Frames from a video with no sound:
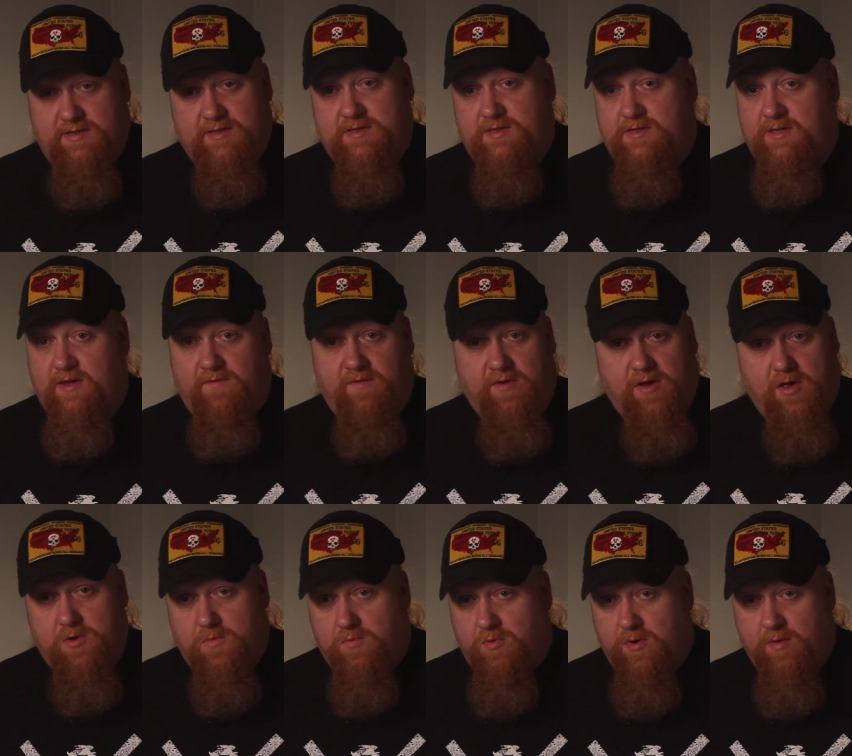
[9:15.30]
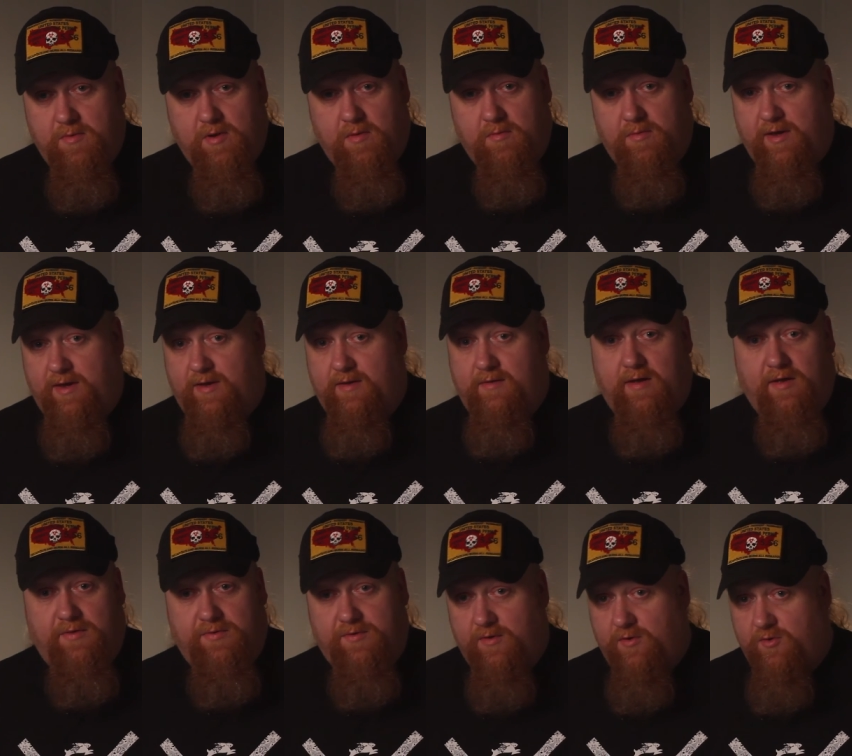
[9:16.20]
as every other premium liquid
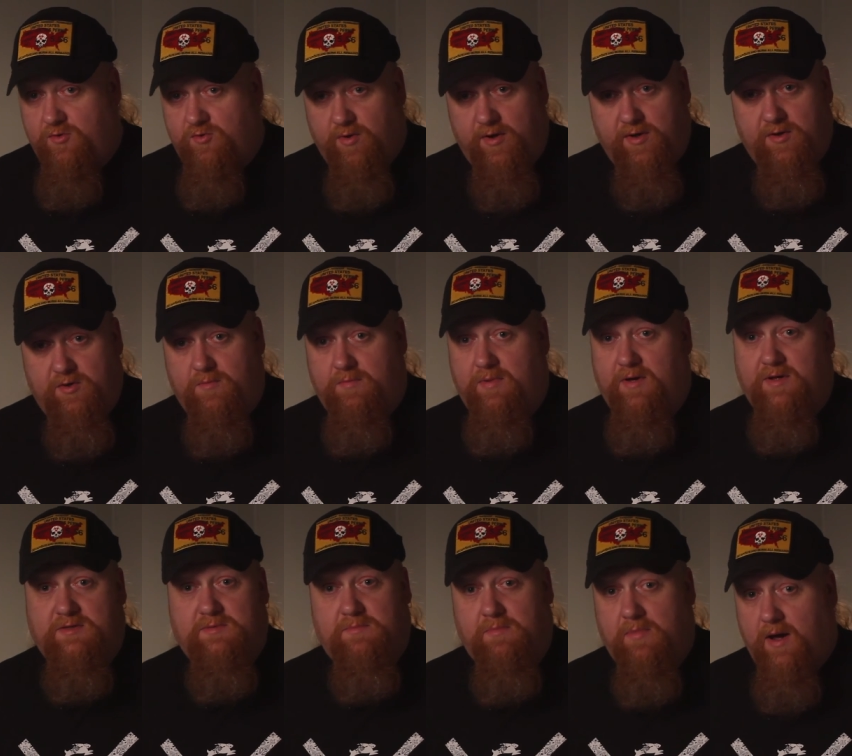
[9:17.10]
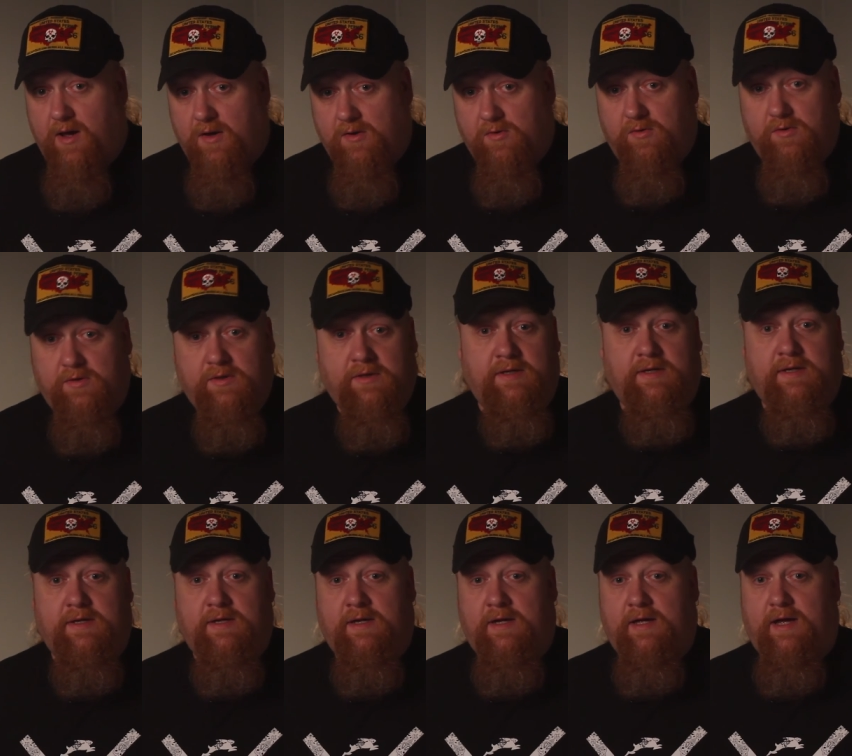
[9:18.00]
out there, twenty-two bucks a bottle.
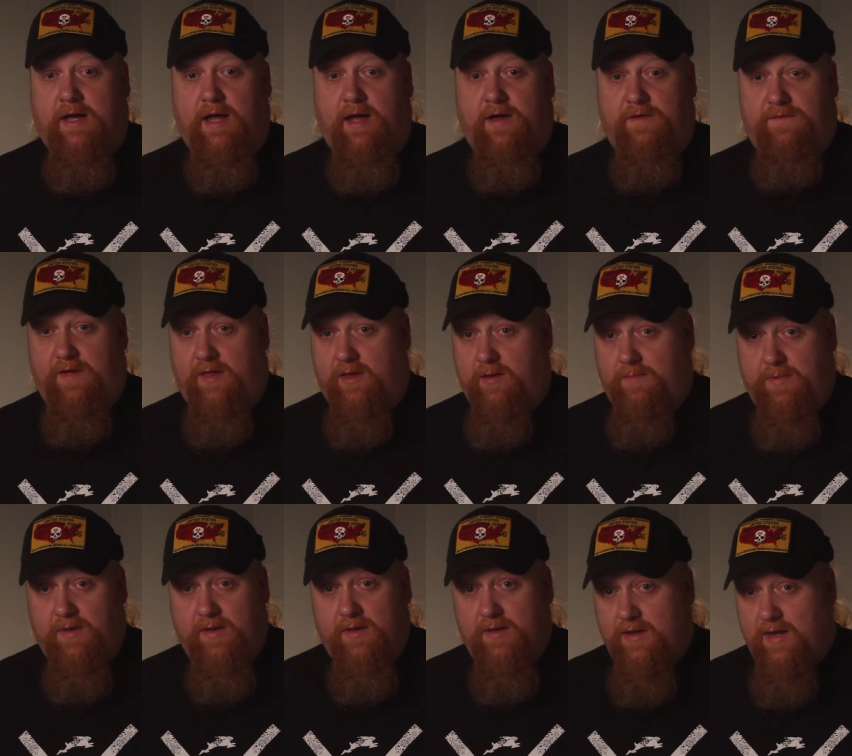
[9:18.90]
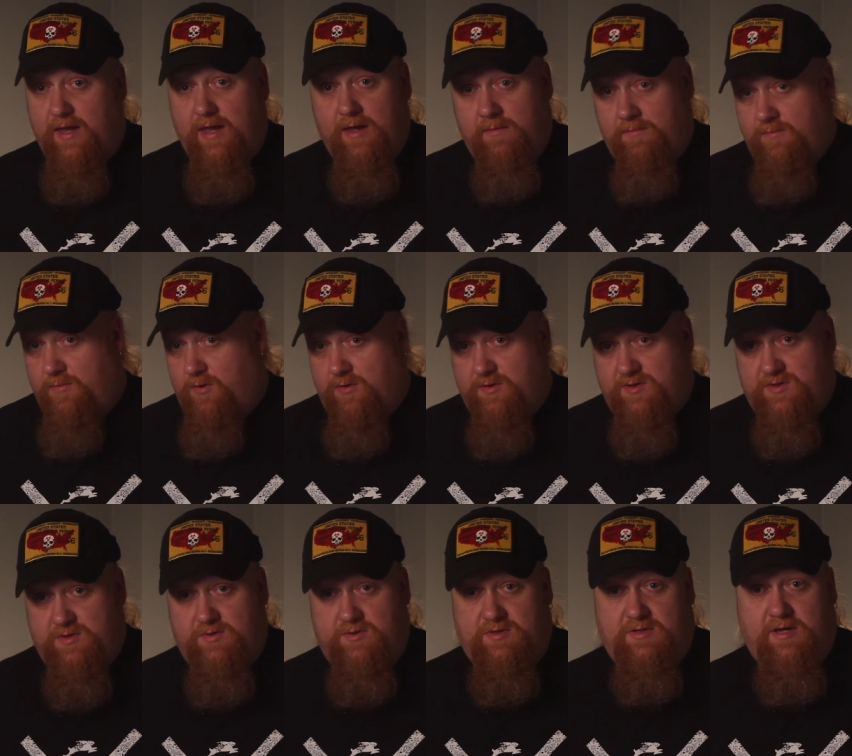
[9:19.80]
Uh, availability, go to
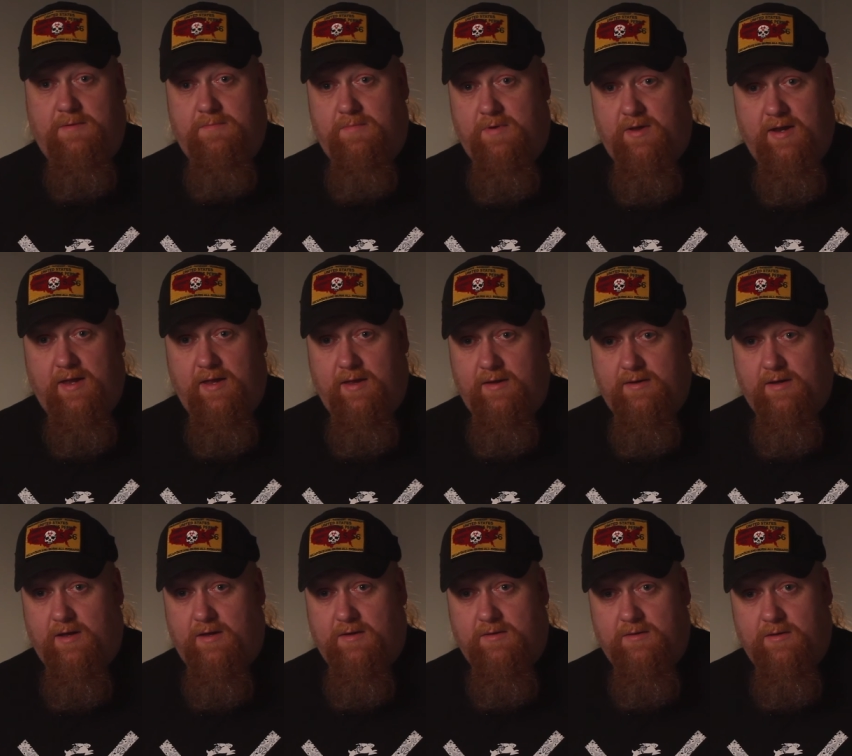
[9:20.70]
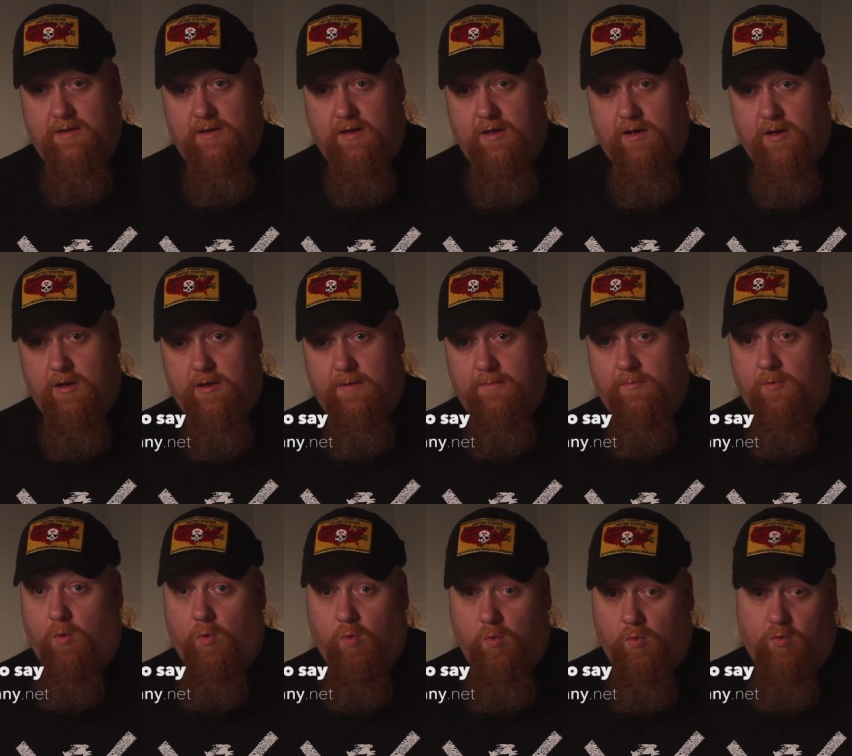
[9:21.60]
suicide bunny dot
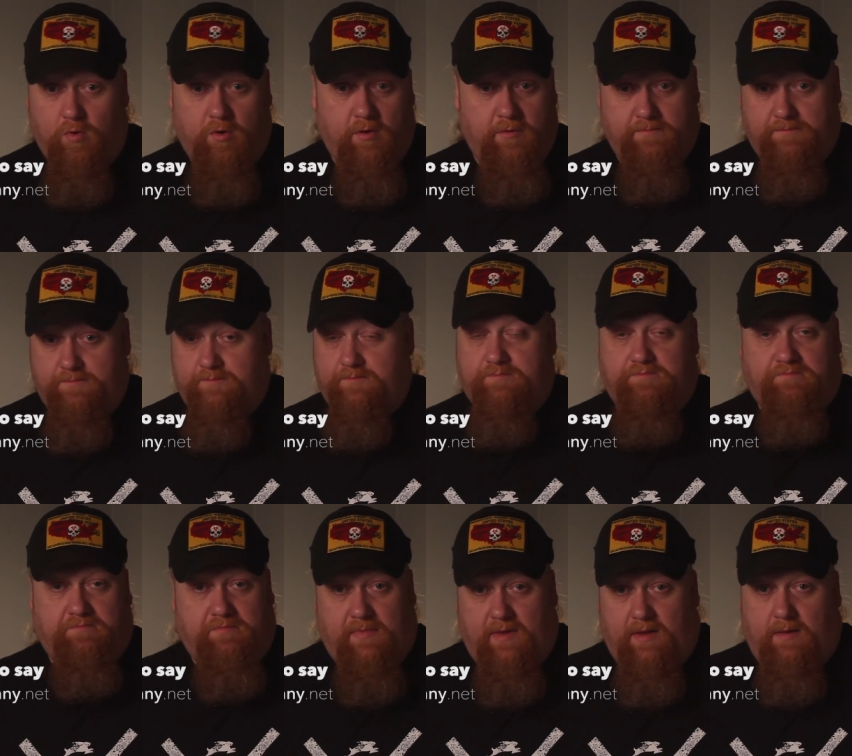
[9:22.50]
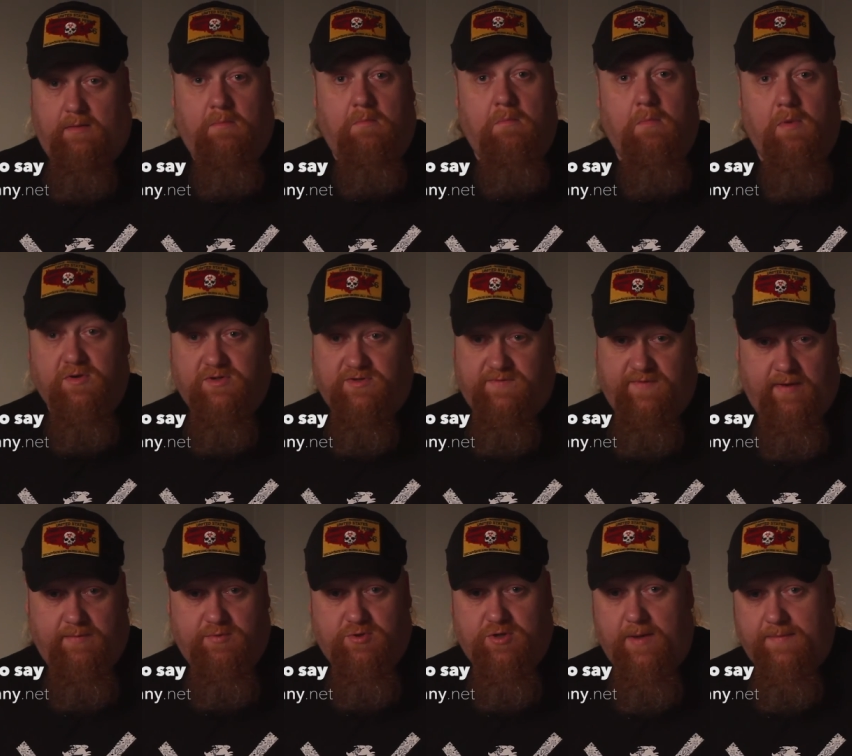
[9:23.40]
com or most
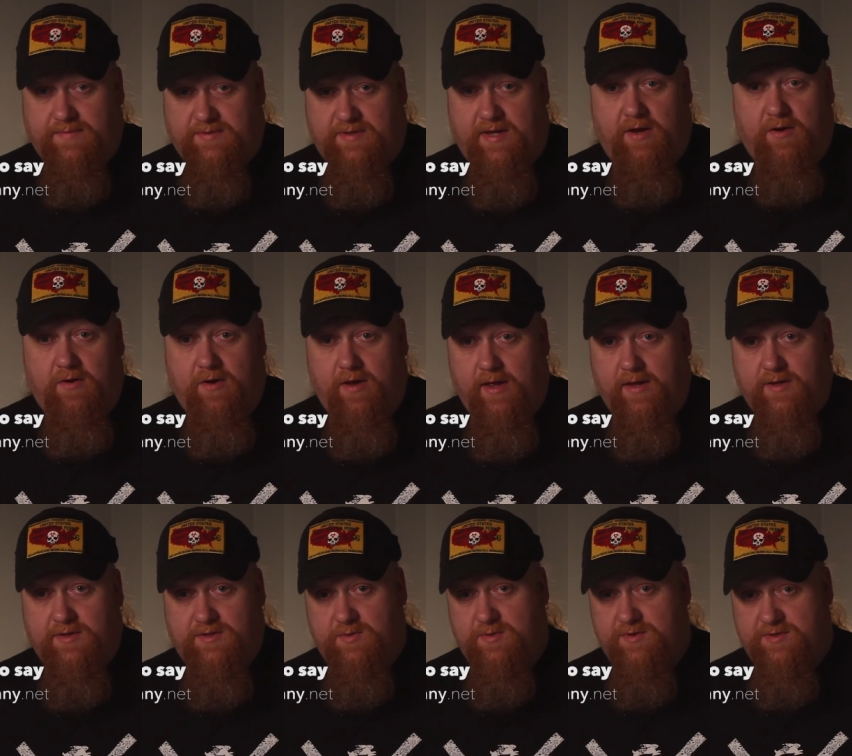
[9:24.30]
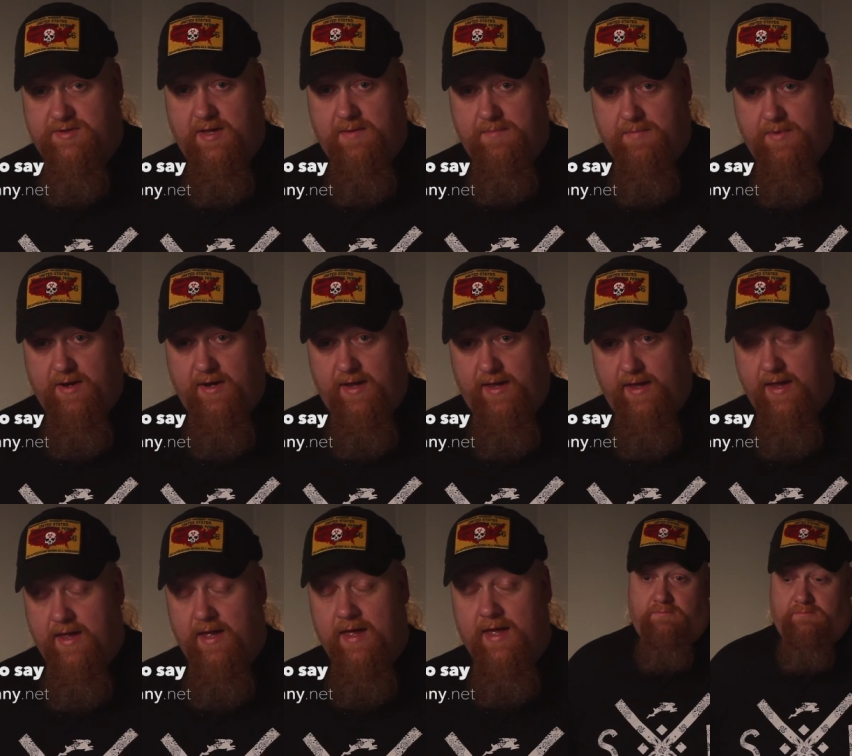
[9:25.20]
vape shops carry Suicide
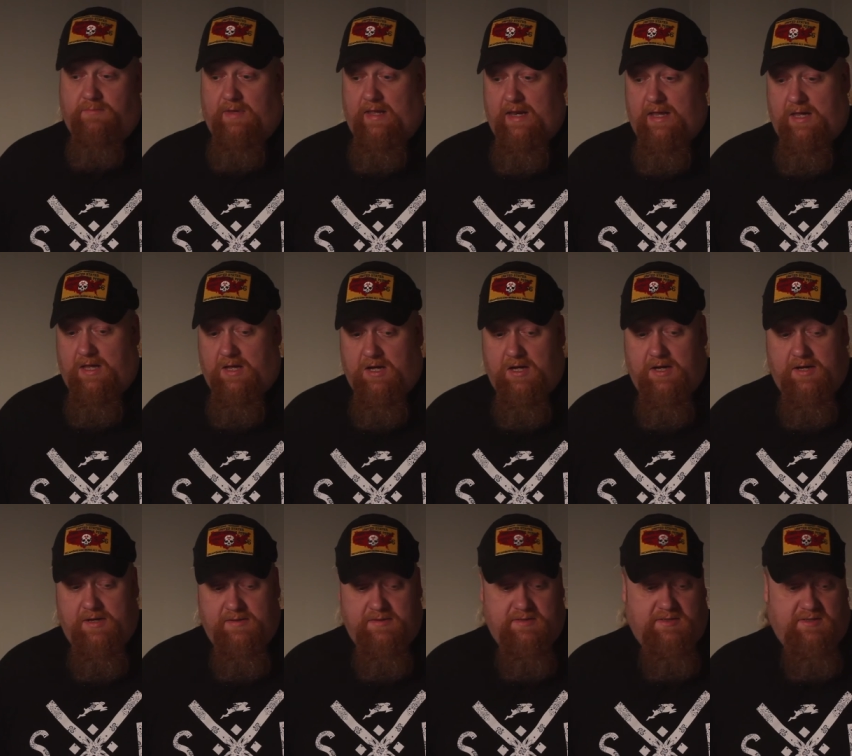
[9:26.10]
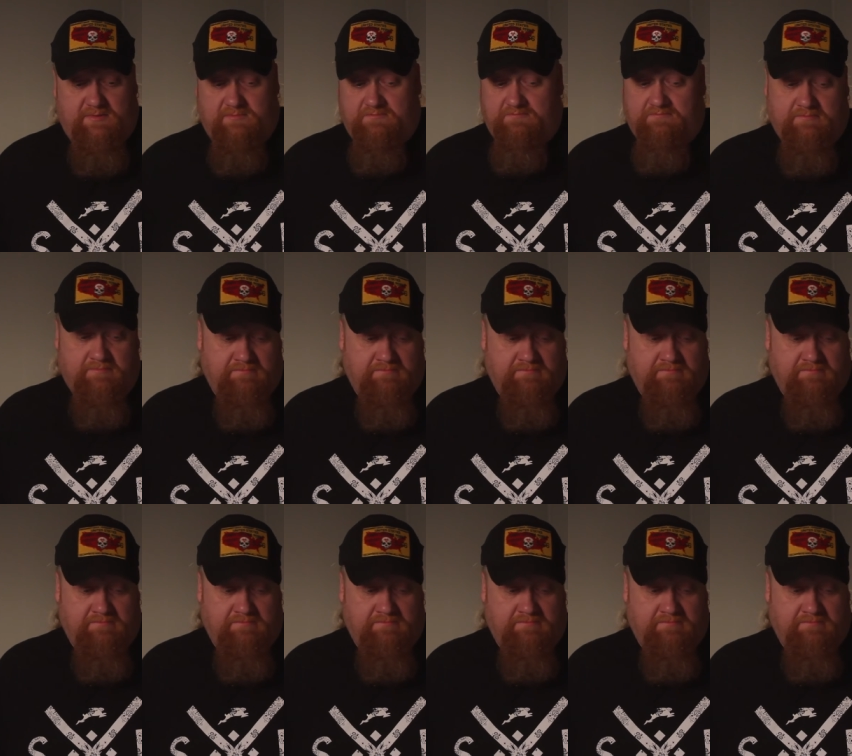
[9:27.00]
Bunny. Any cons?